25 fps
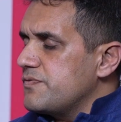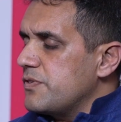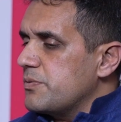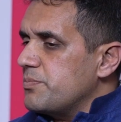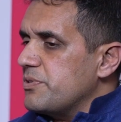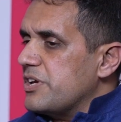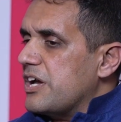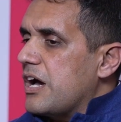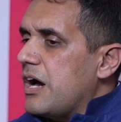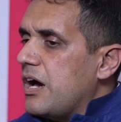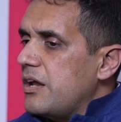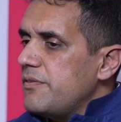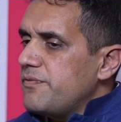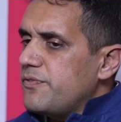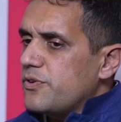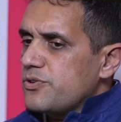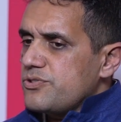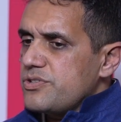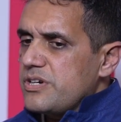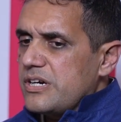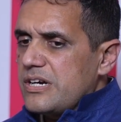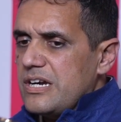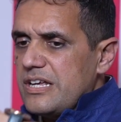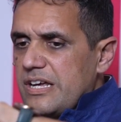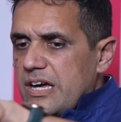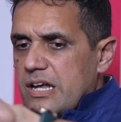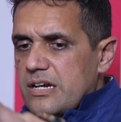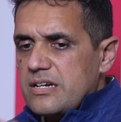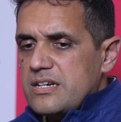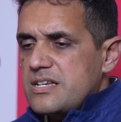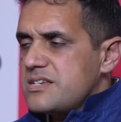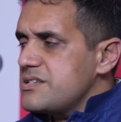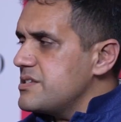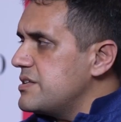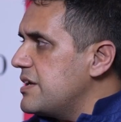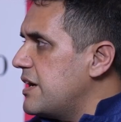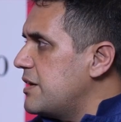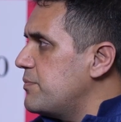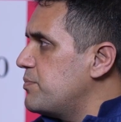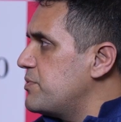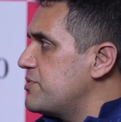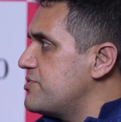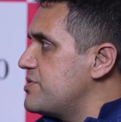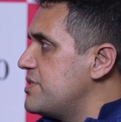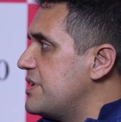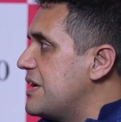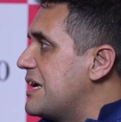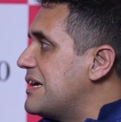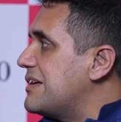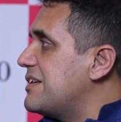for me. Unfortunately, unless that
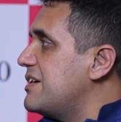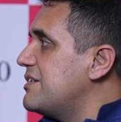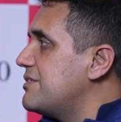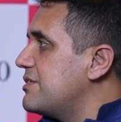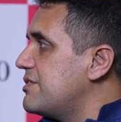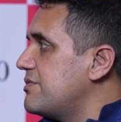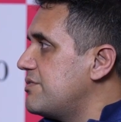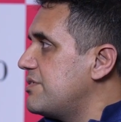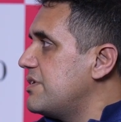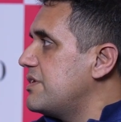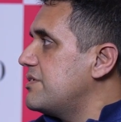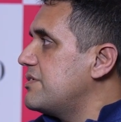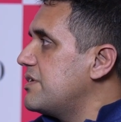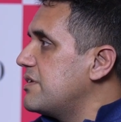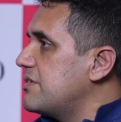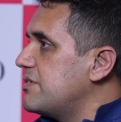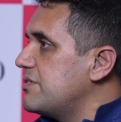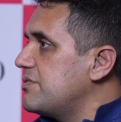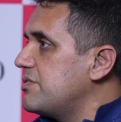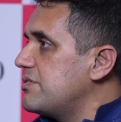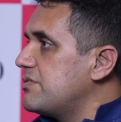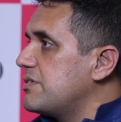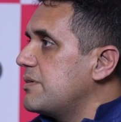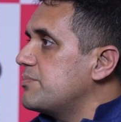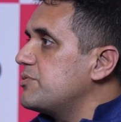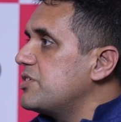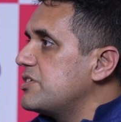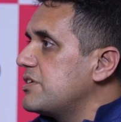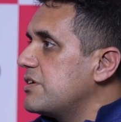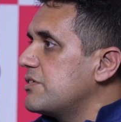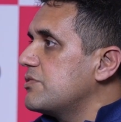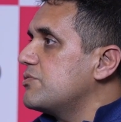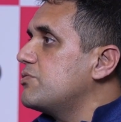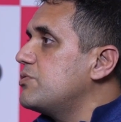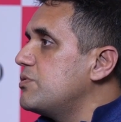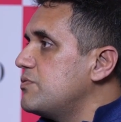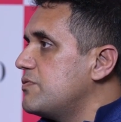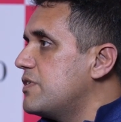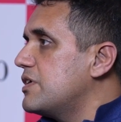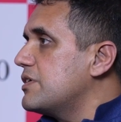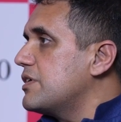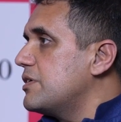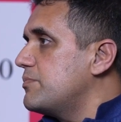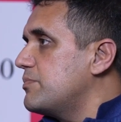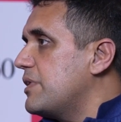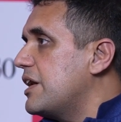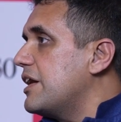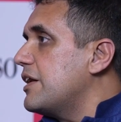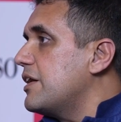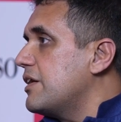person agrees and says that this is something that is going to work
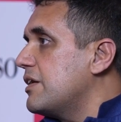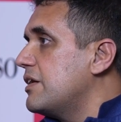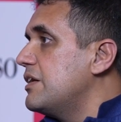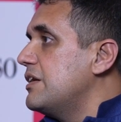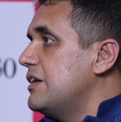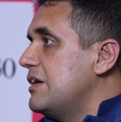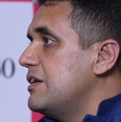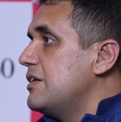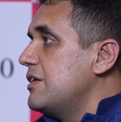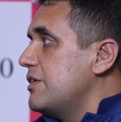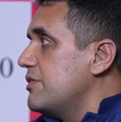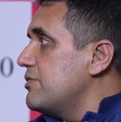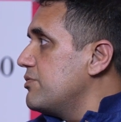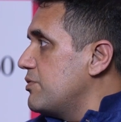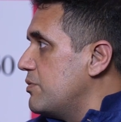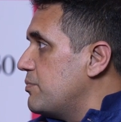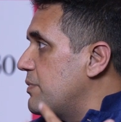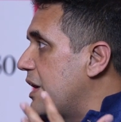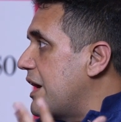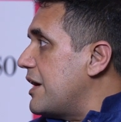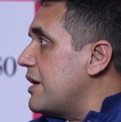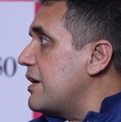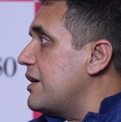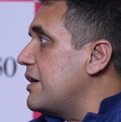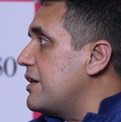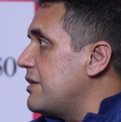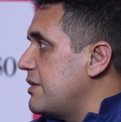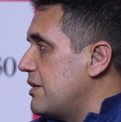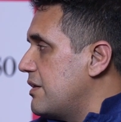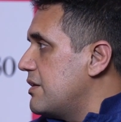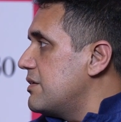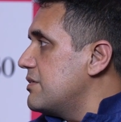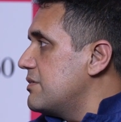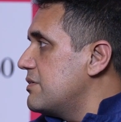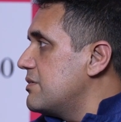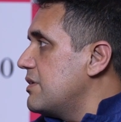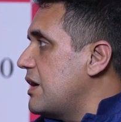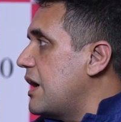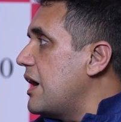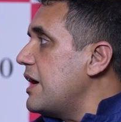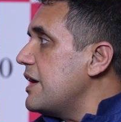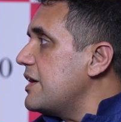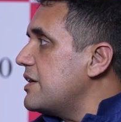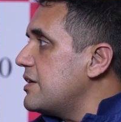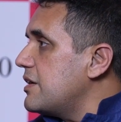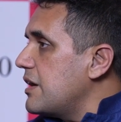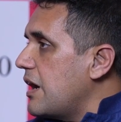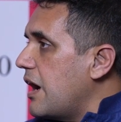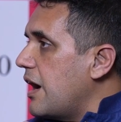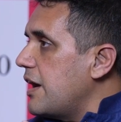in my my area,
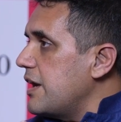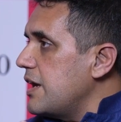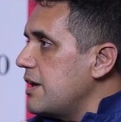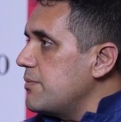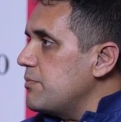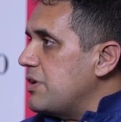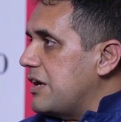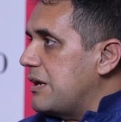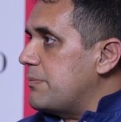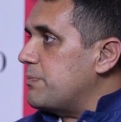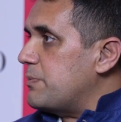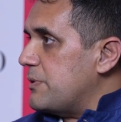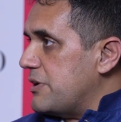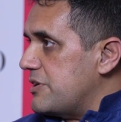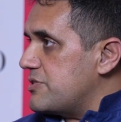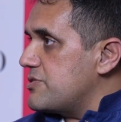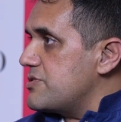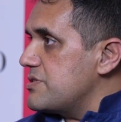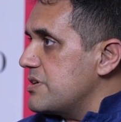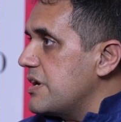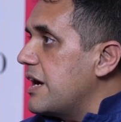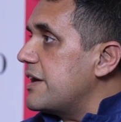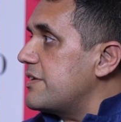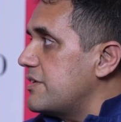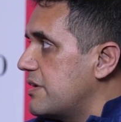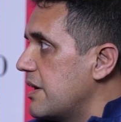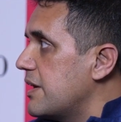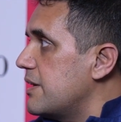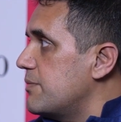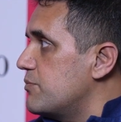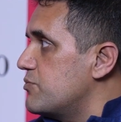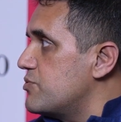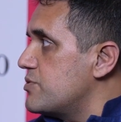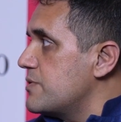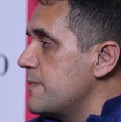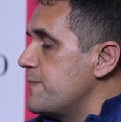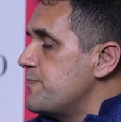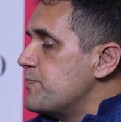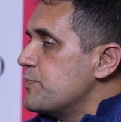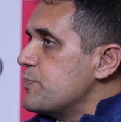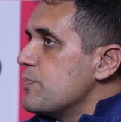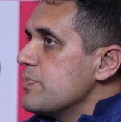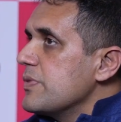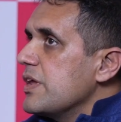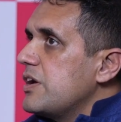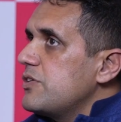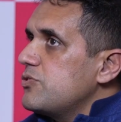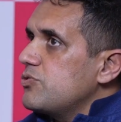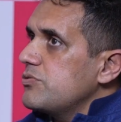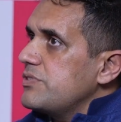I am helpless at times.
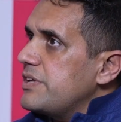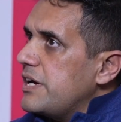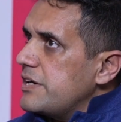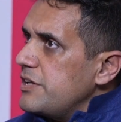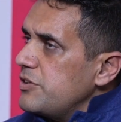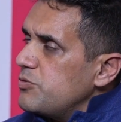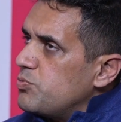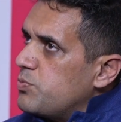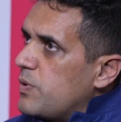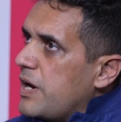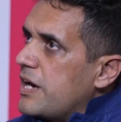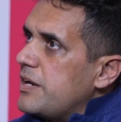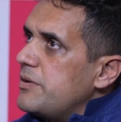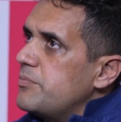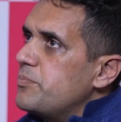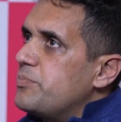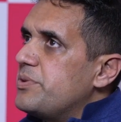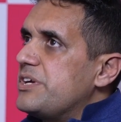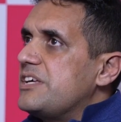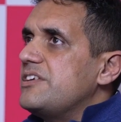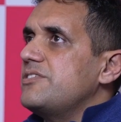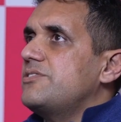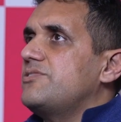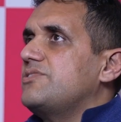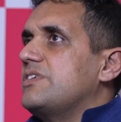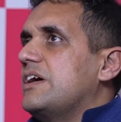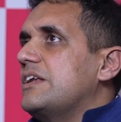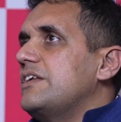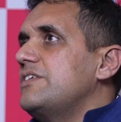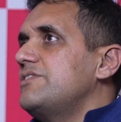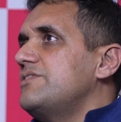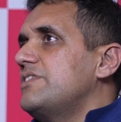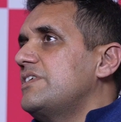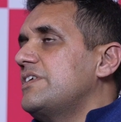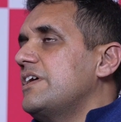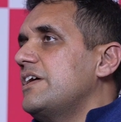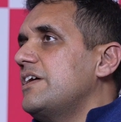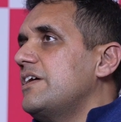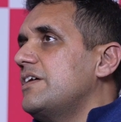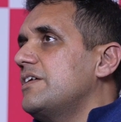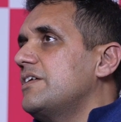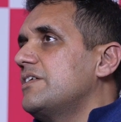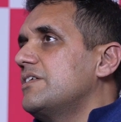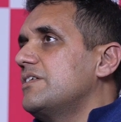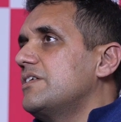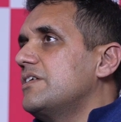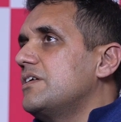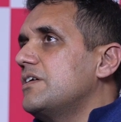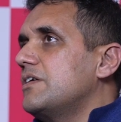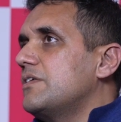So that is one biggest challenge that I
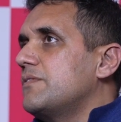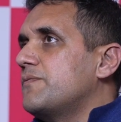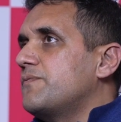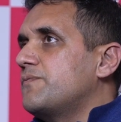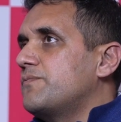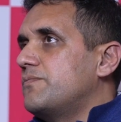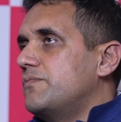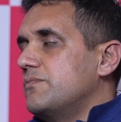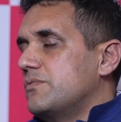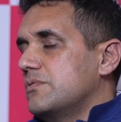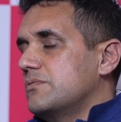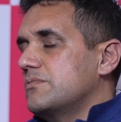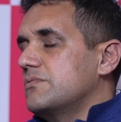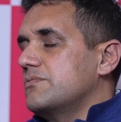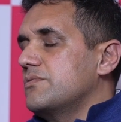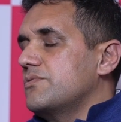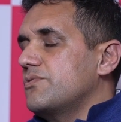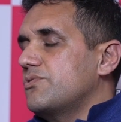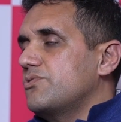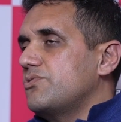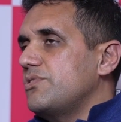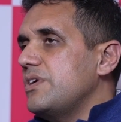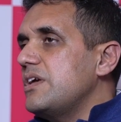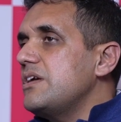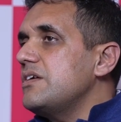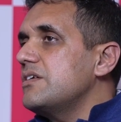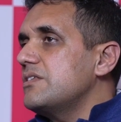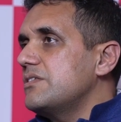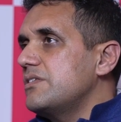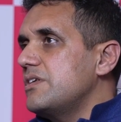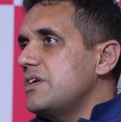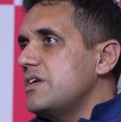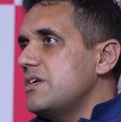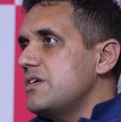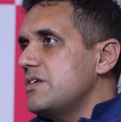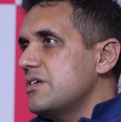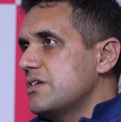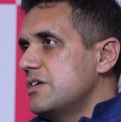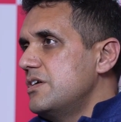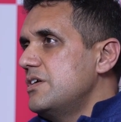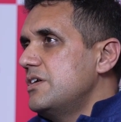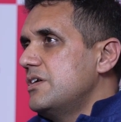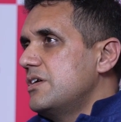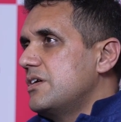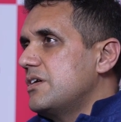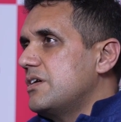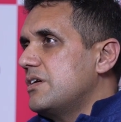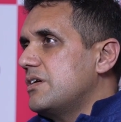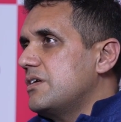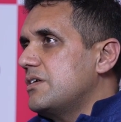see in the
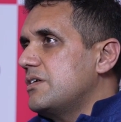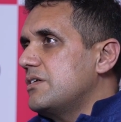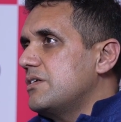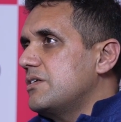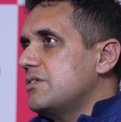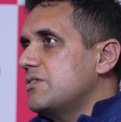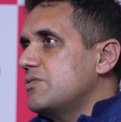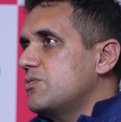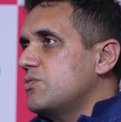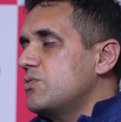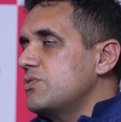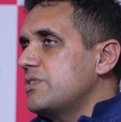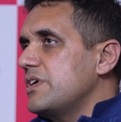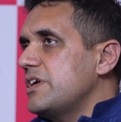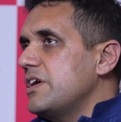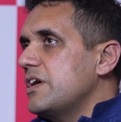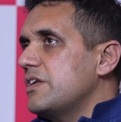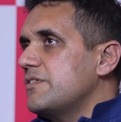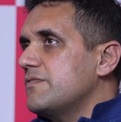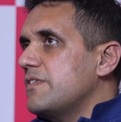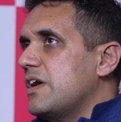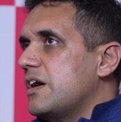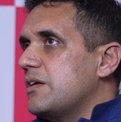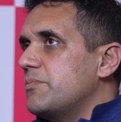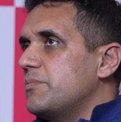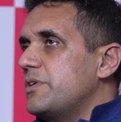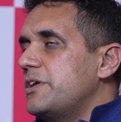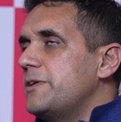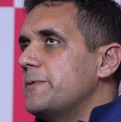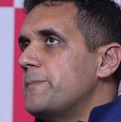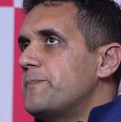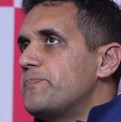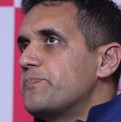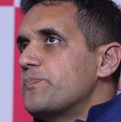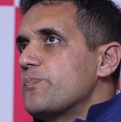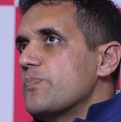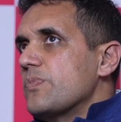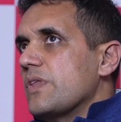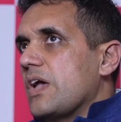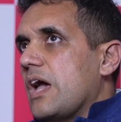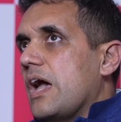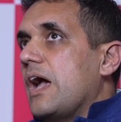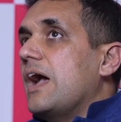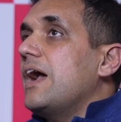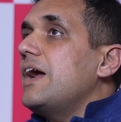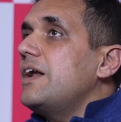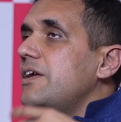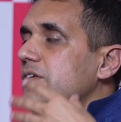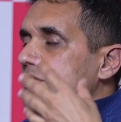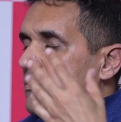OT environment.
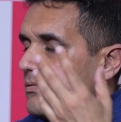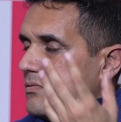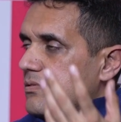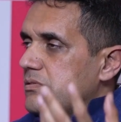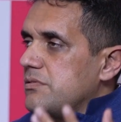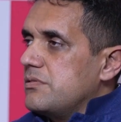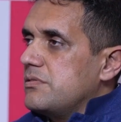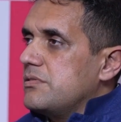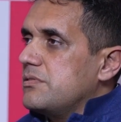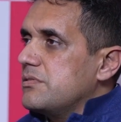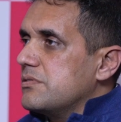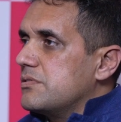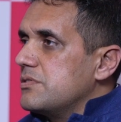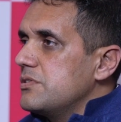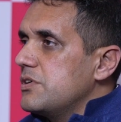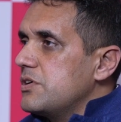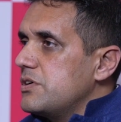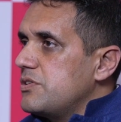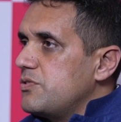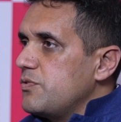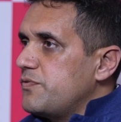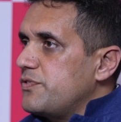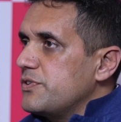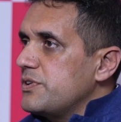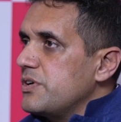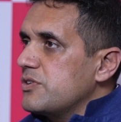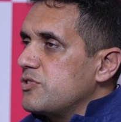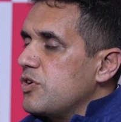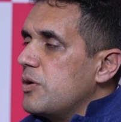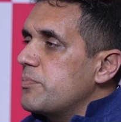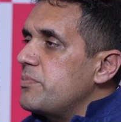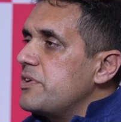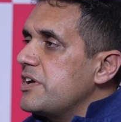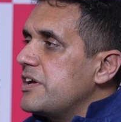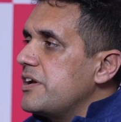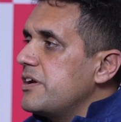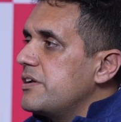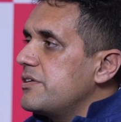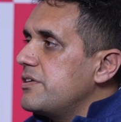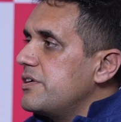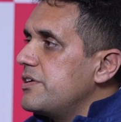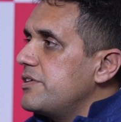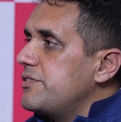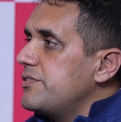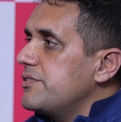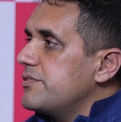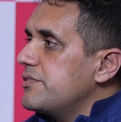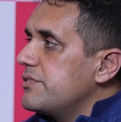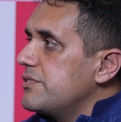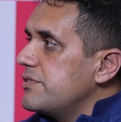And to further complicate
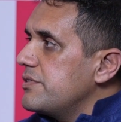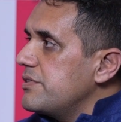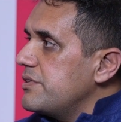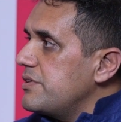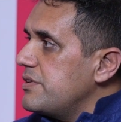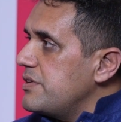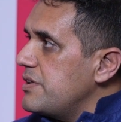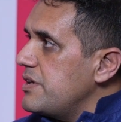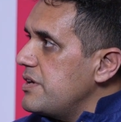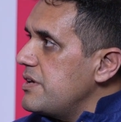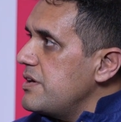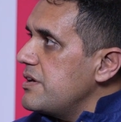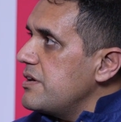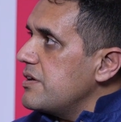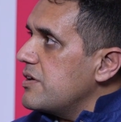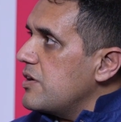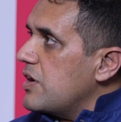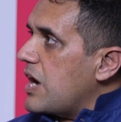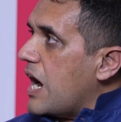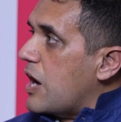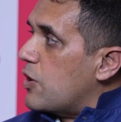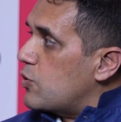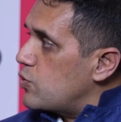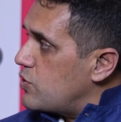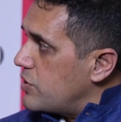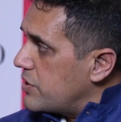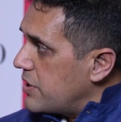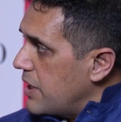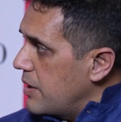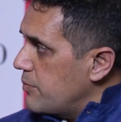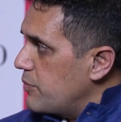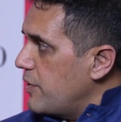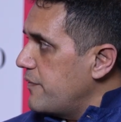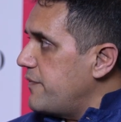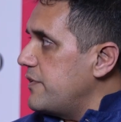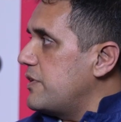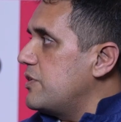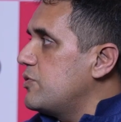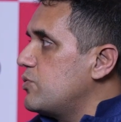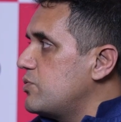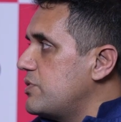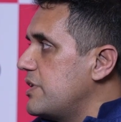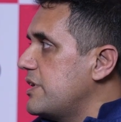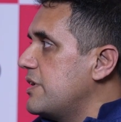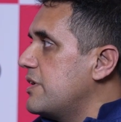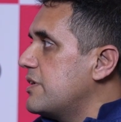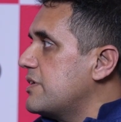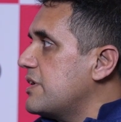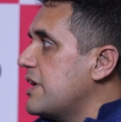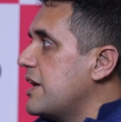it, the outcome of an
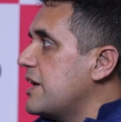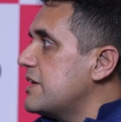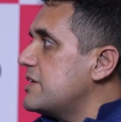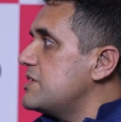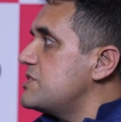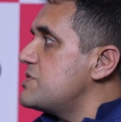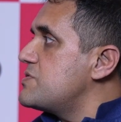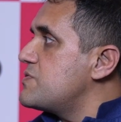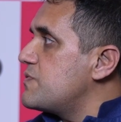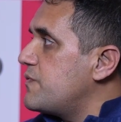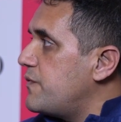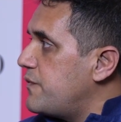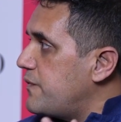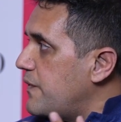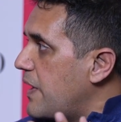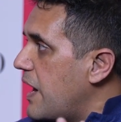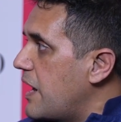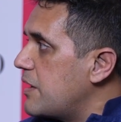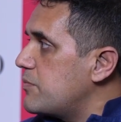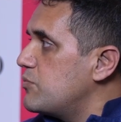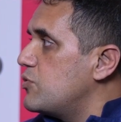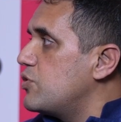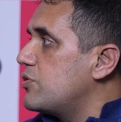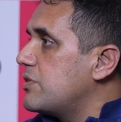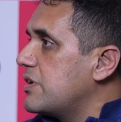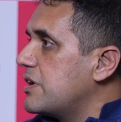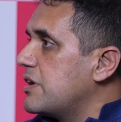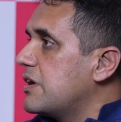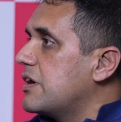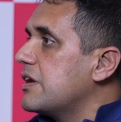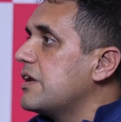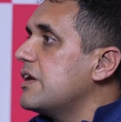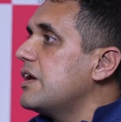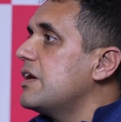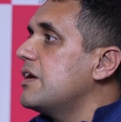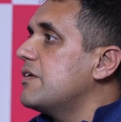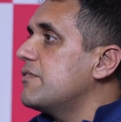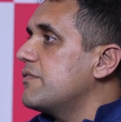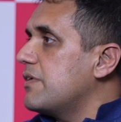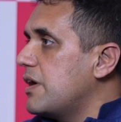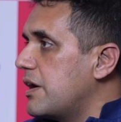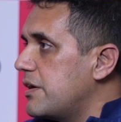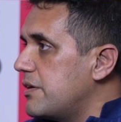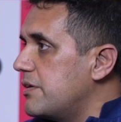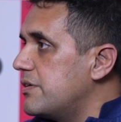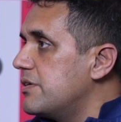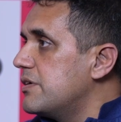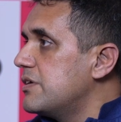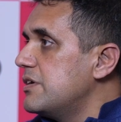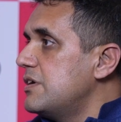OT attack is far more grave
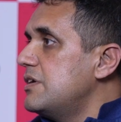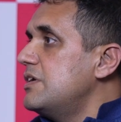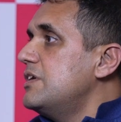and